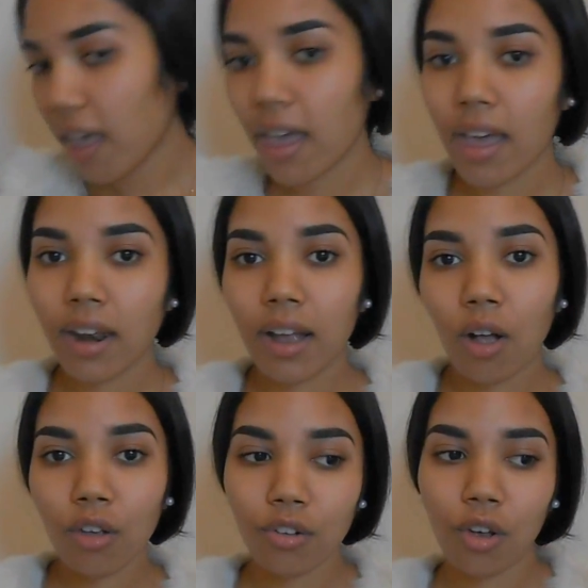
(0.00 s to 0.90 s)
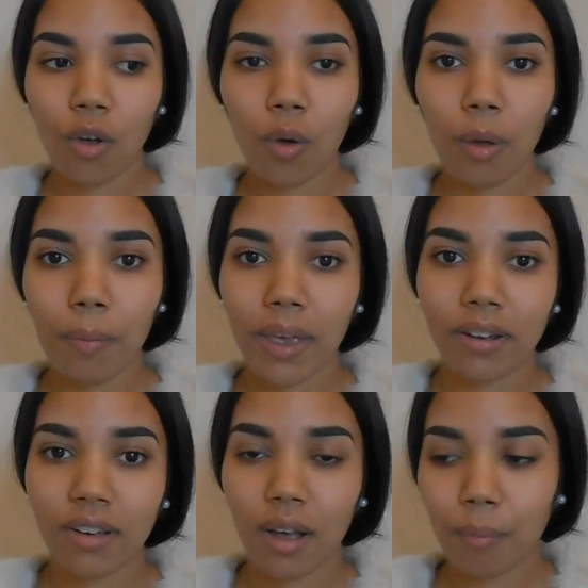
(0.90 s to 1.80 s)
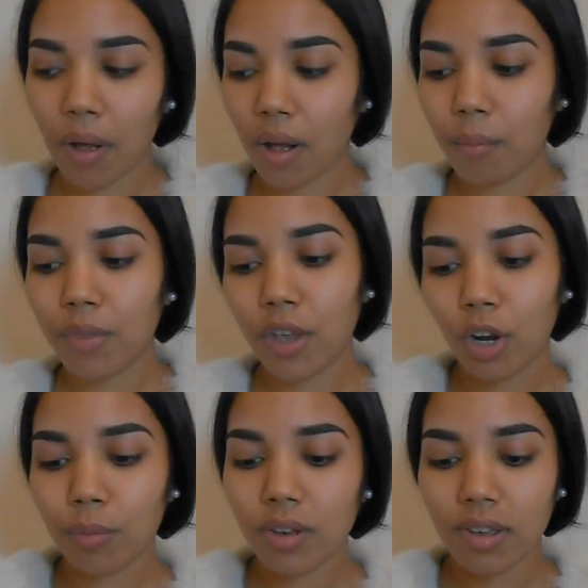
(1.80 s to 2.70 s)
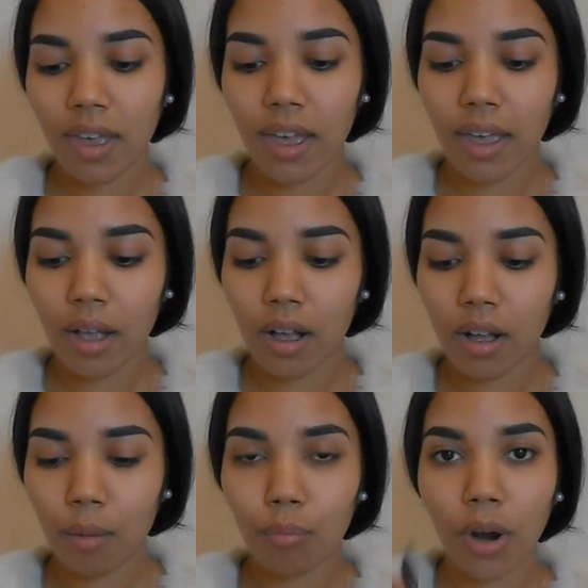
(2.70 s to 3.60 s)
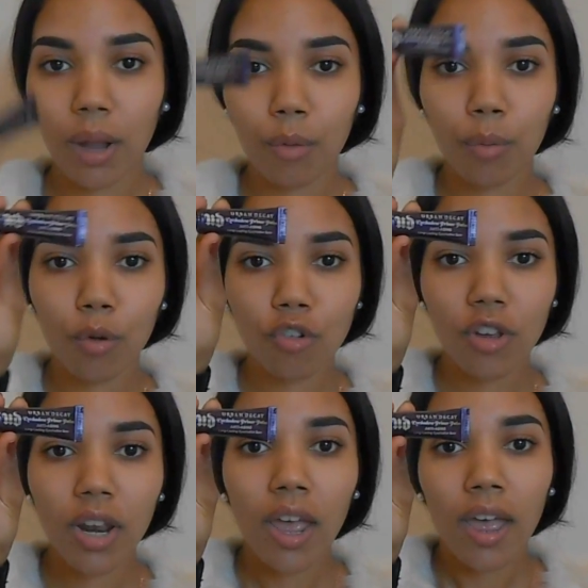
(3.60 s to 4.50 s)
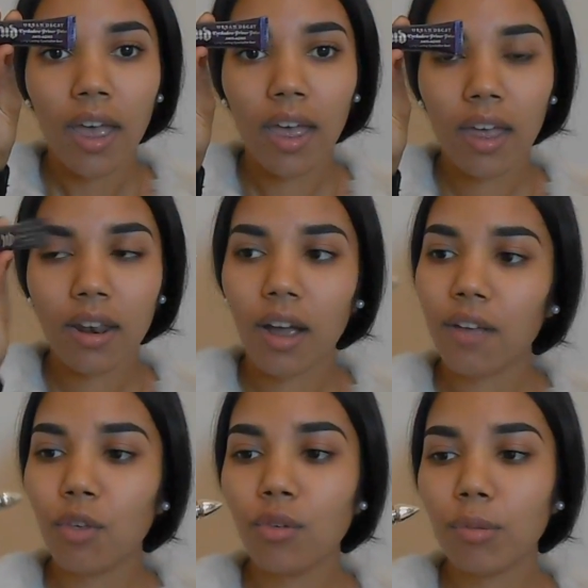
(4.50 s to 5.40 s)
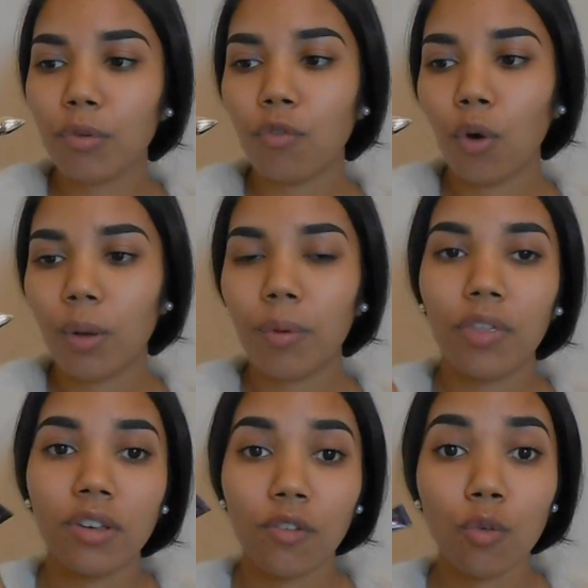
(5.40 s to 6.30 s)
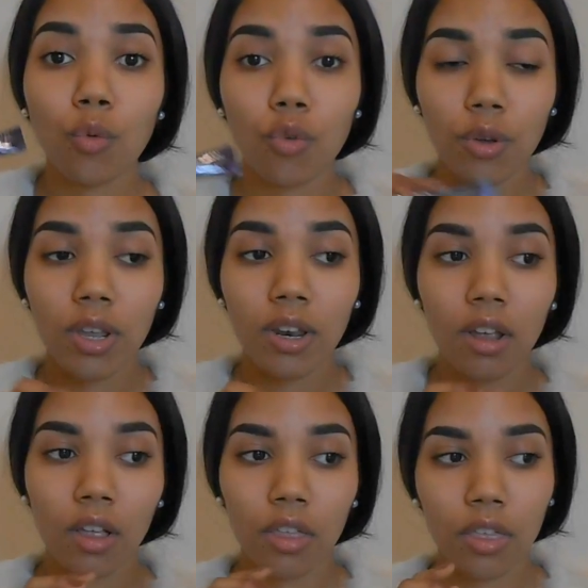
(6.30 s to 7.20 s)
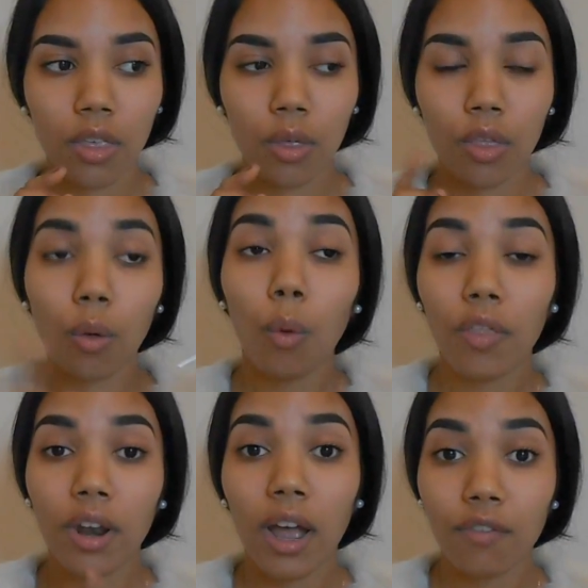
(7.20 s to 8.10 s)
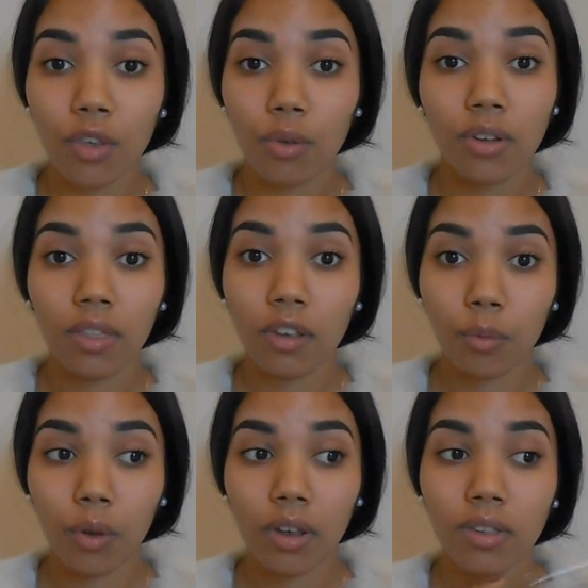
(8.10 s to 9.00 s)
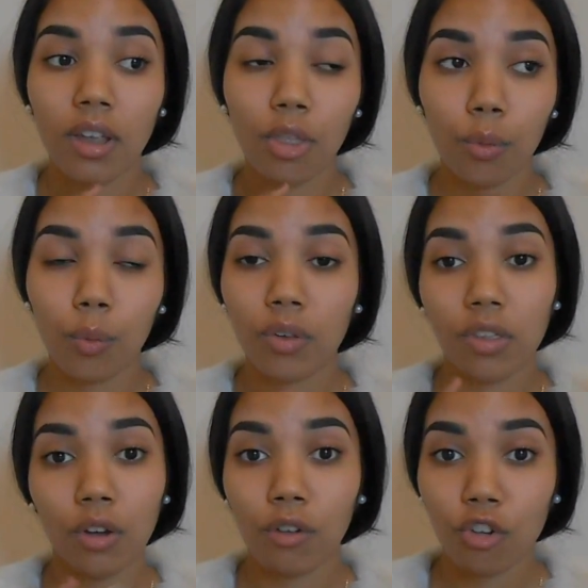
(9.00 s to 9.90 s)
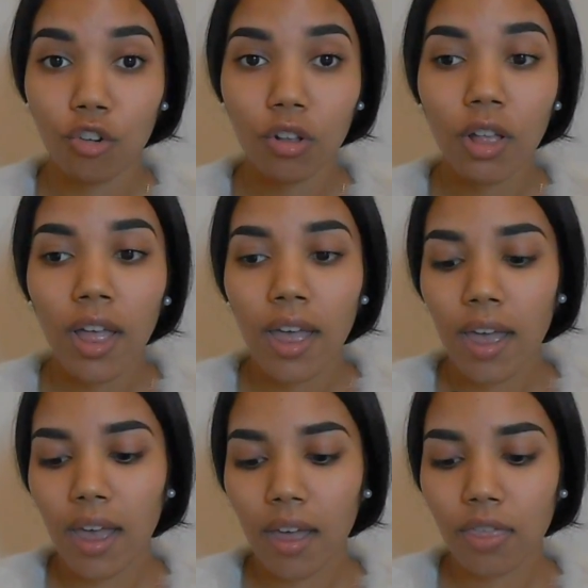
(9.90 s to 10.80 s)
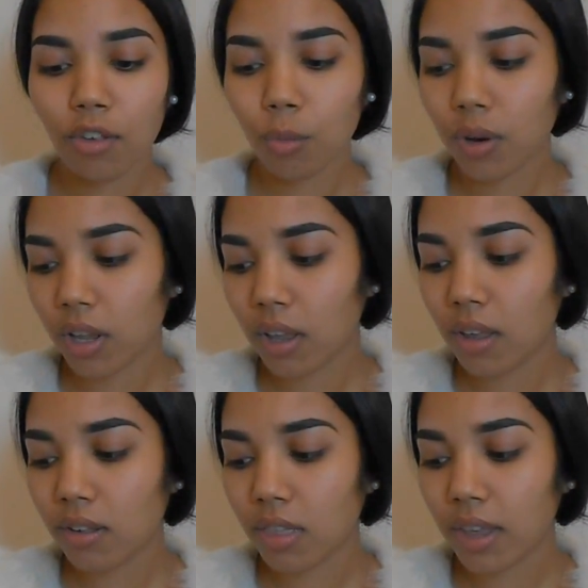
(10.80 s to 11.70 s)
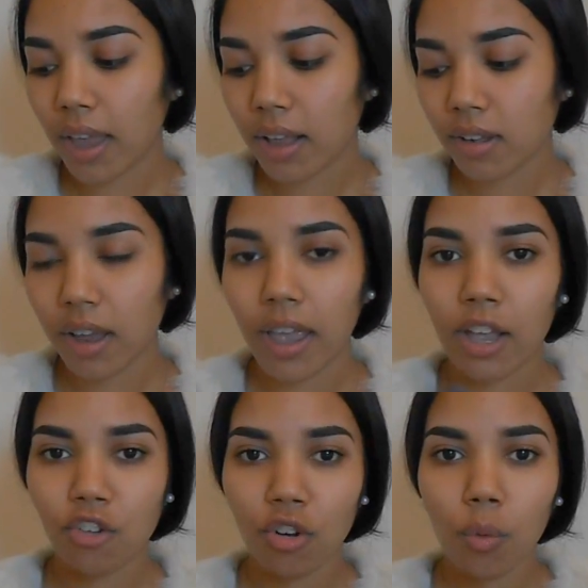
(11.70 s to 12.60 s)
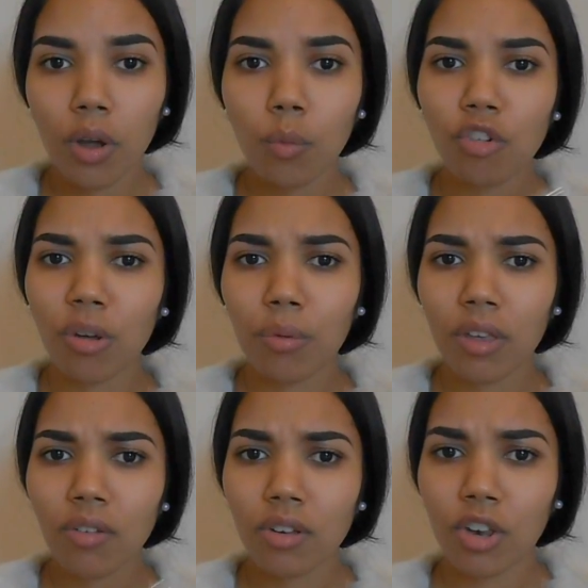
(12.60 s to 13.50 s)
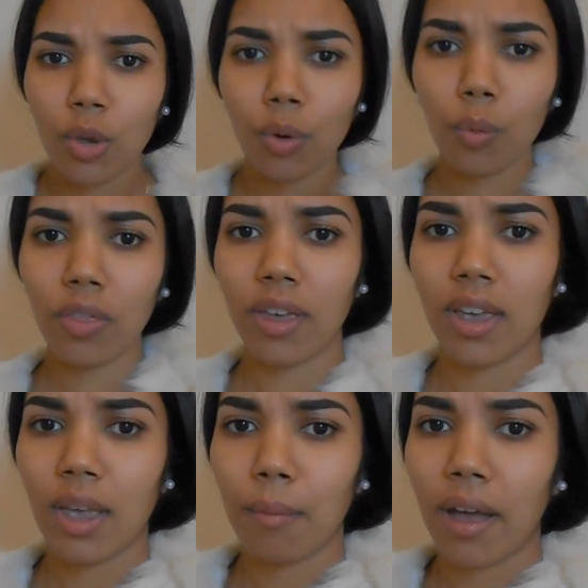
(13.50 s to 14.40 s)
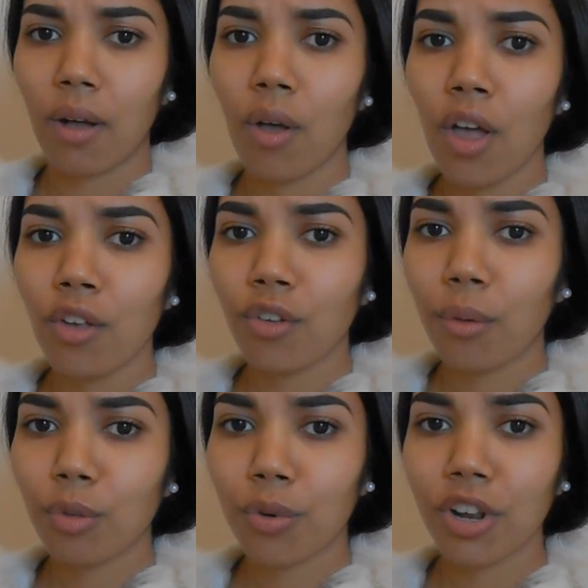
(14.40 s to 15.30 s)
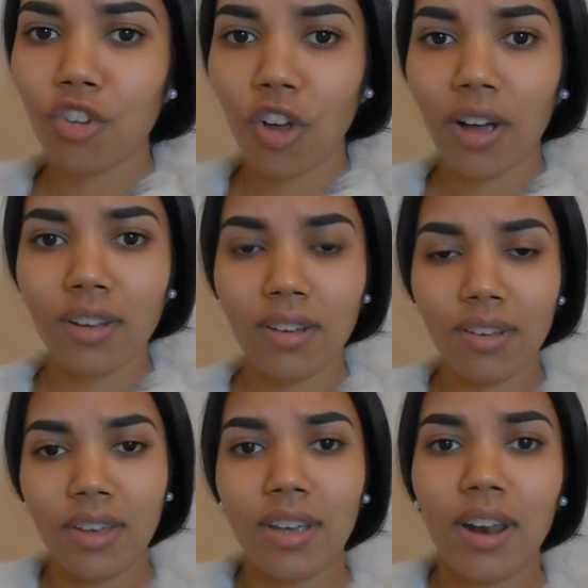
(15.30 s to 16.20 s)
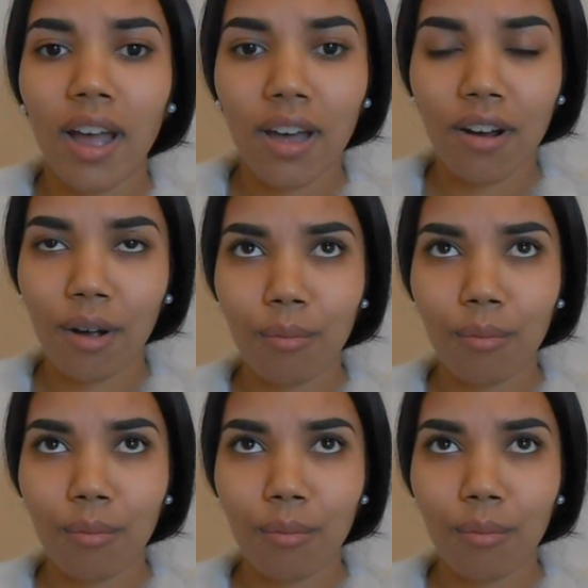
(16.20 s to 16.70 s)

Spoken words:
And I also picked up the Urban Decay primer potion, and I've used it before, but the difference between the one that I've used and this one is the other one was the original, and this one is the anti-aging one, which I believe is a newer one that came out, so I was pretty shocked to see it at